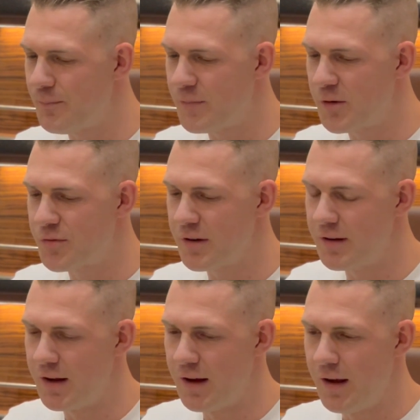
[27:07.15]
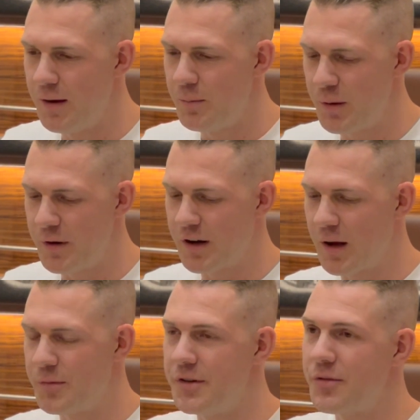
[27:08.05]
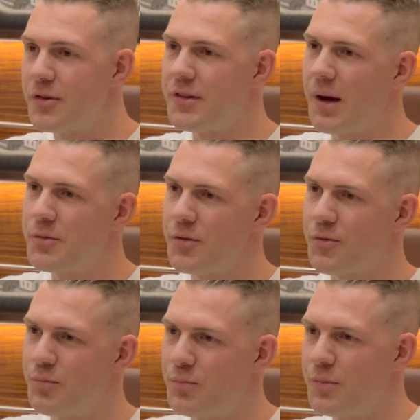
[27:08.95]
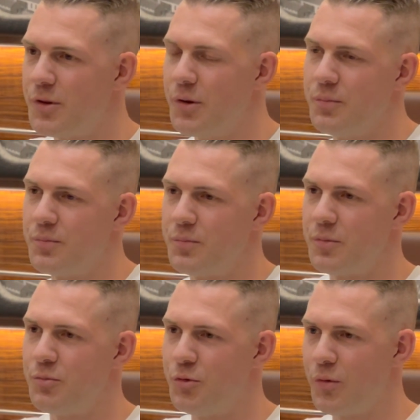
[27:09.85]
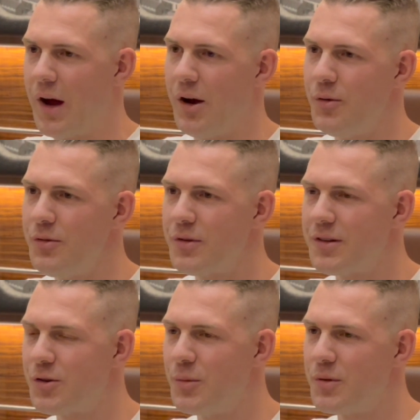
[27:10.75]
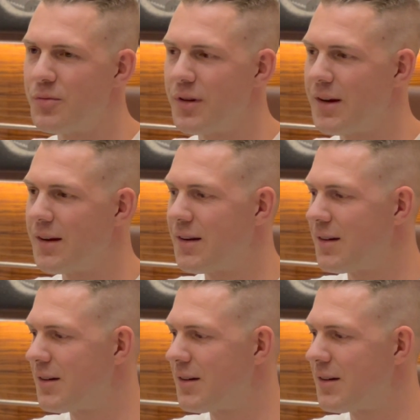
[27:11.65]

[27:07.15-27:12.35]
different, maybe there comes a different types of, ground in terms of like